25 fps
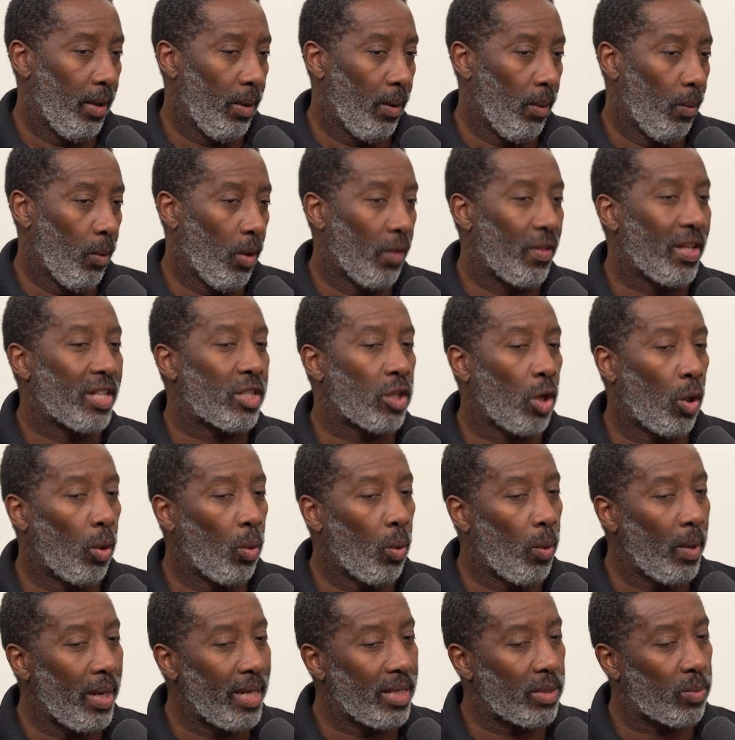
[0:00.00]
there's
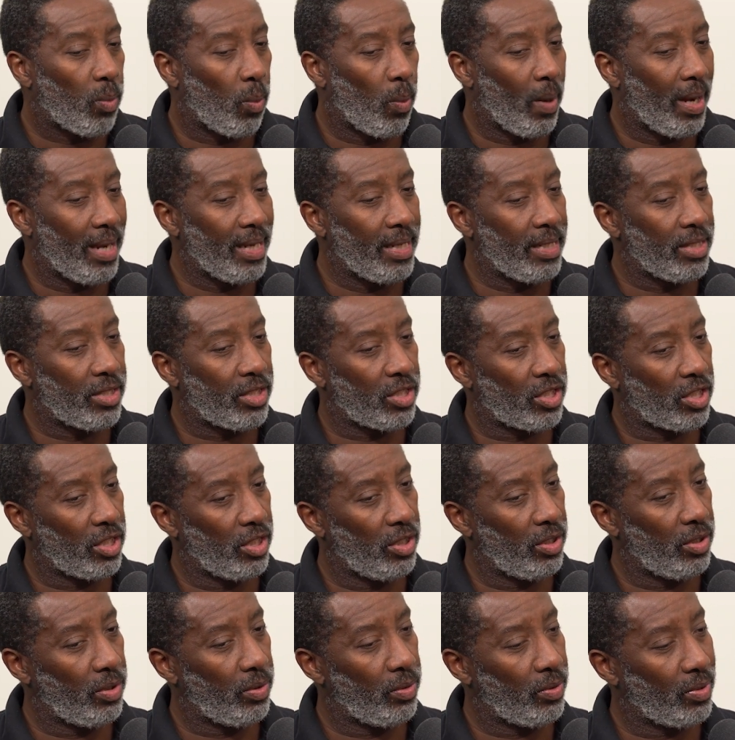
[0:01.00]
always ways
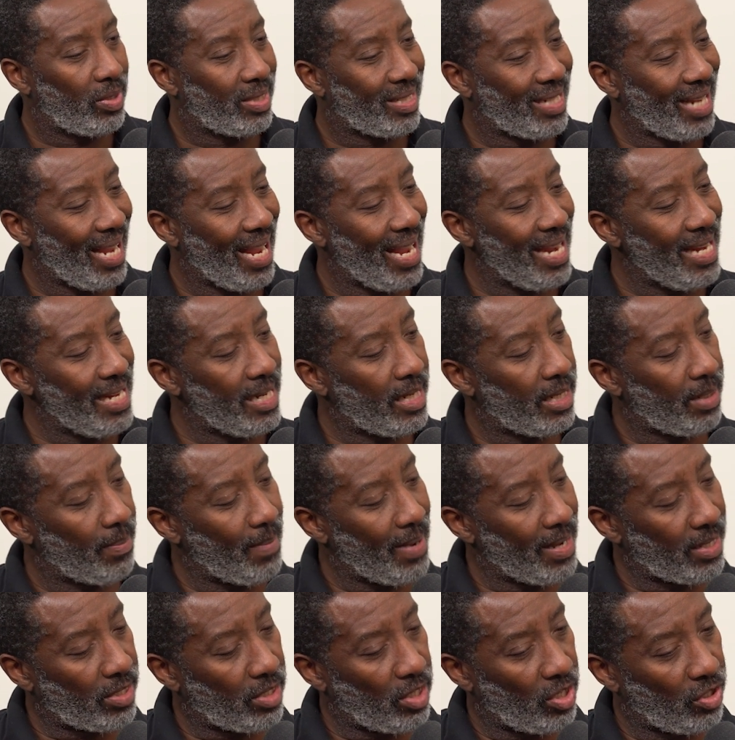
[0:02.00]
to take
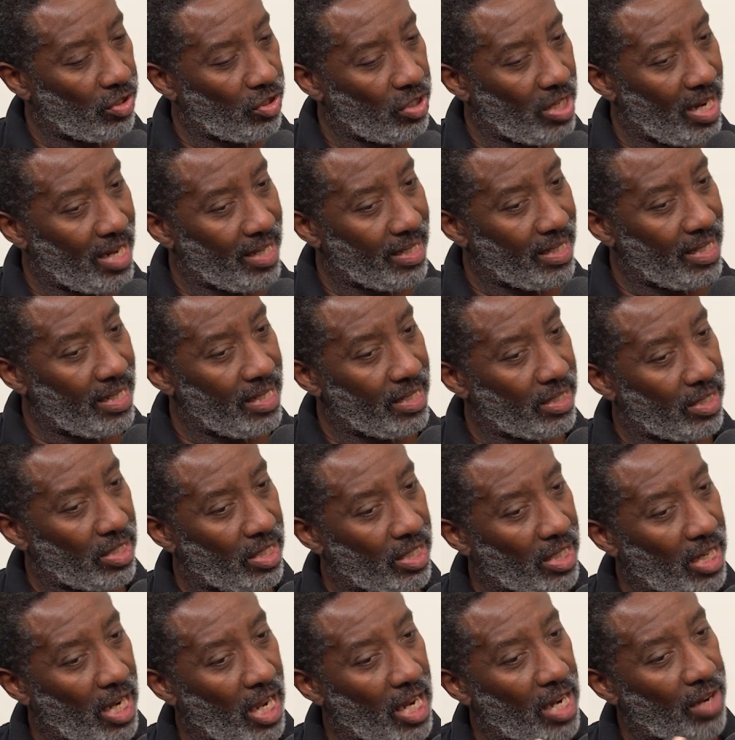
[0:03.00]
massage techniques
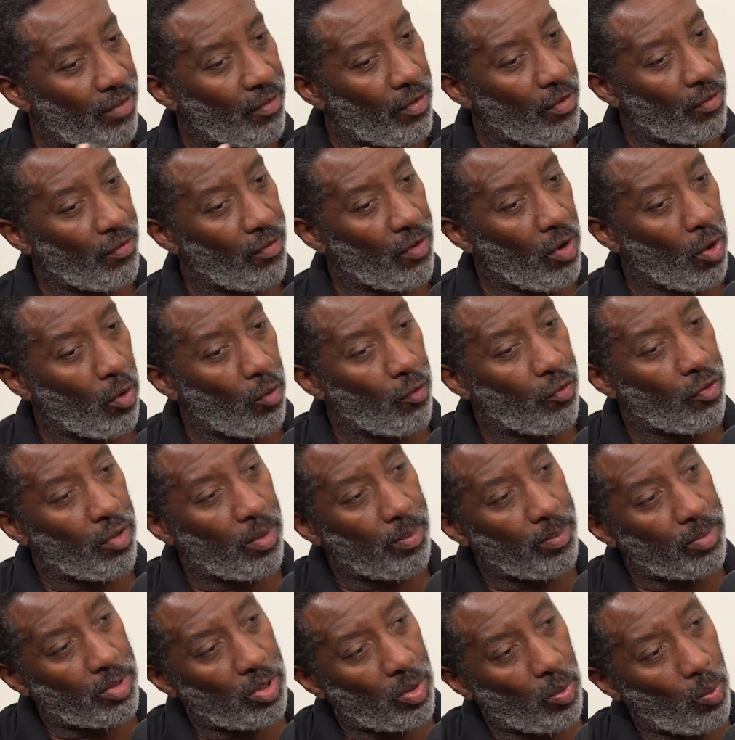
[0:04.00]
and kind of evolve
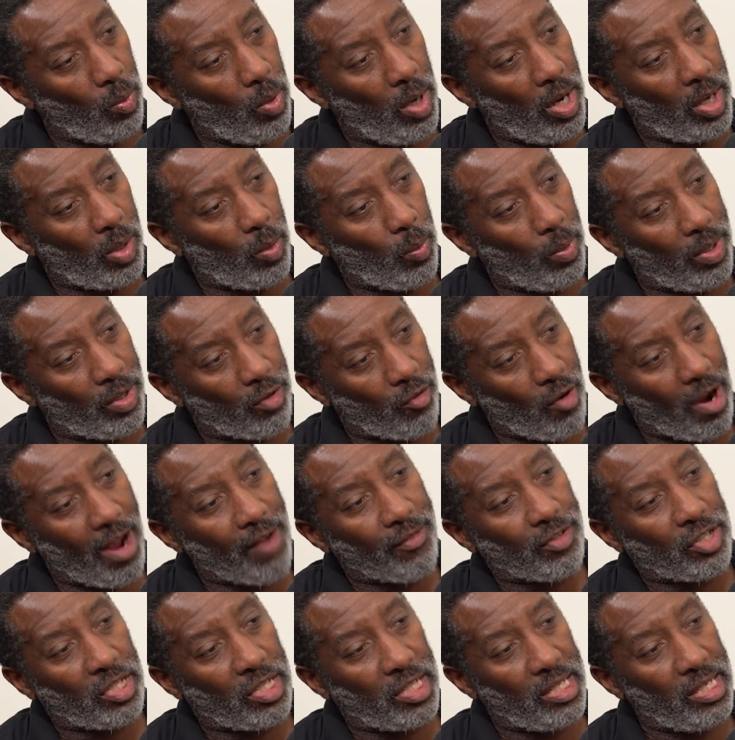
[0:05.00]
them to work with
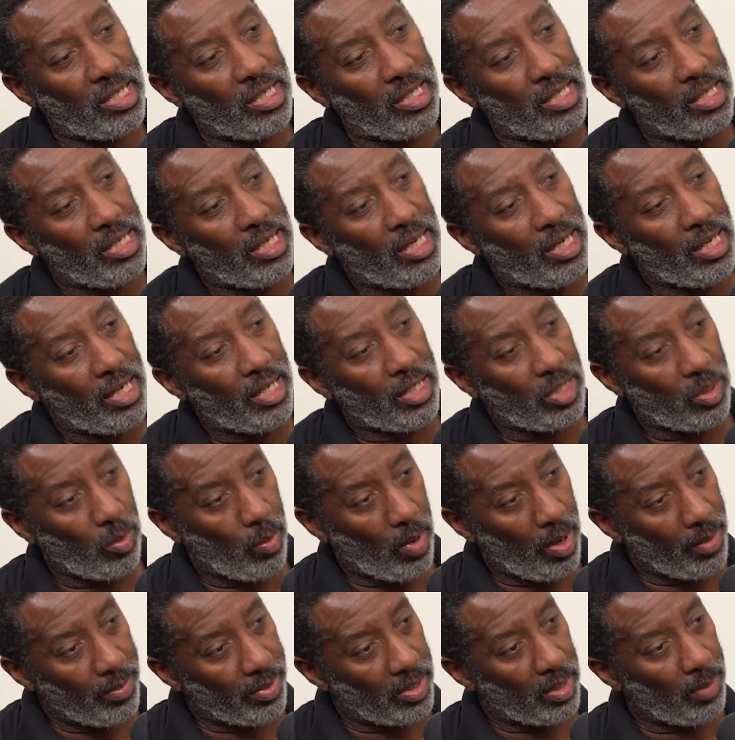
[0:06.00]
gravity, to
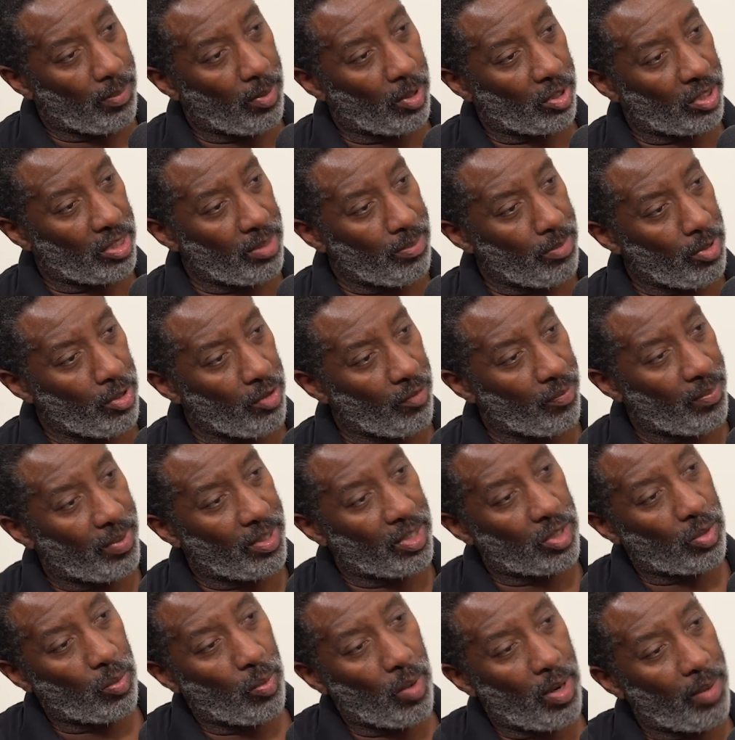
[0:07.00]
work with the body
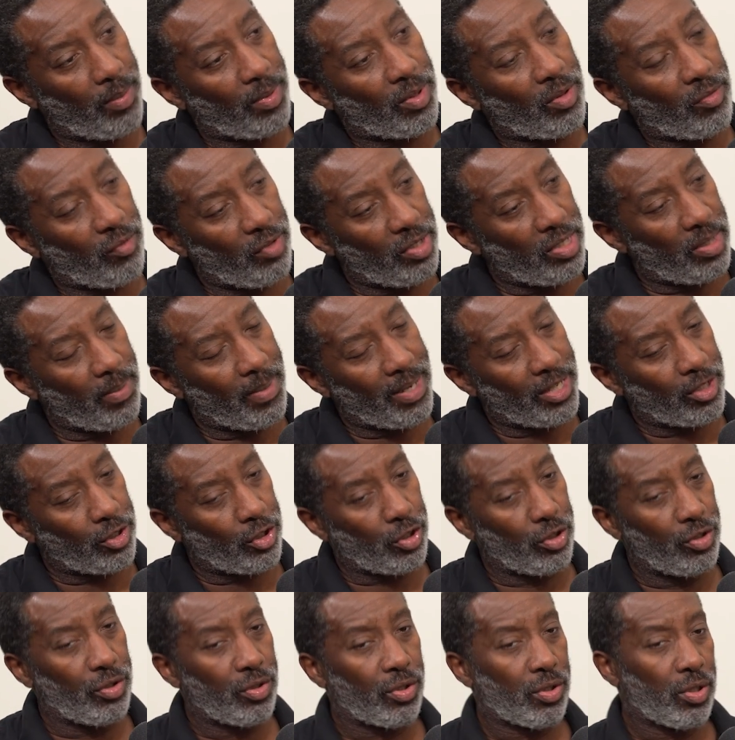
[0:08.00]
movement, to work with 3
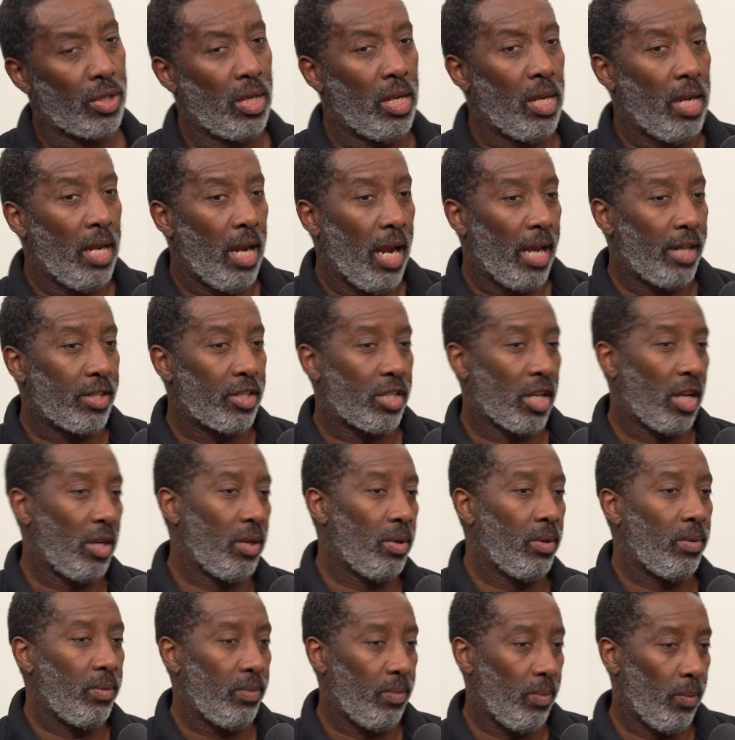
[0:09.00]
dimensions. And
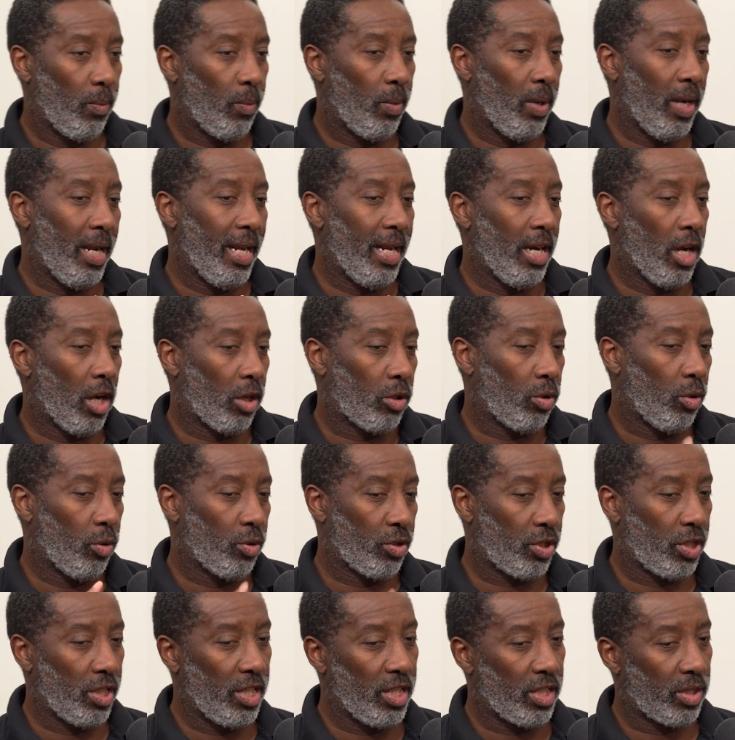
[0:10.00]
so in our
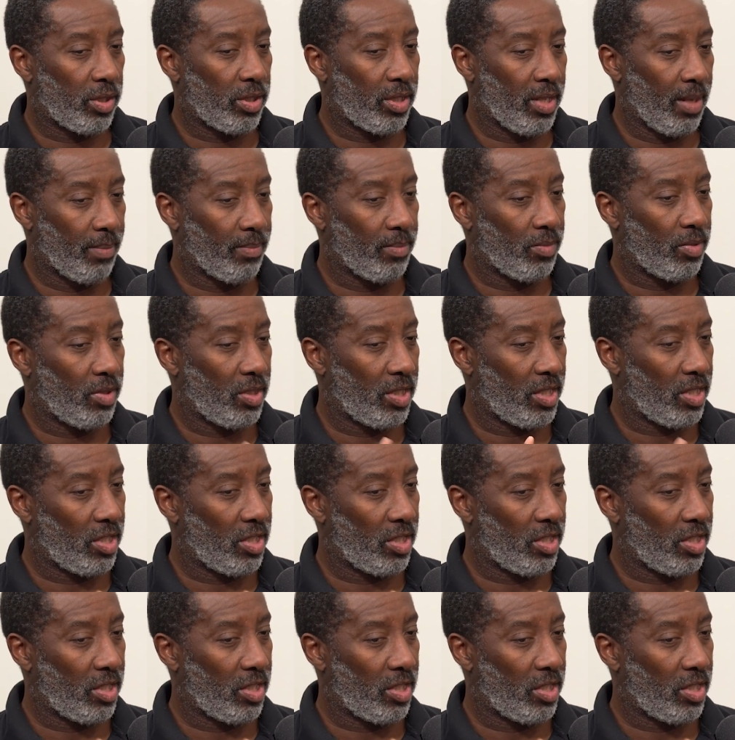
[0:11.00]
courses, some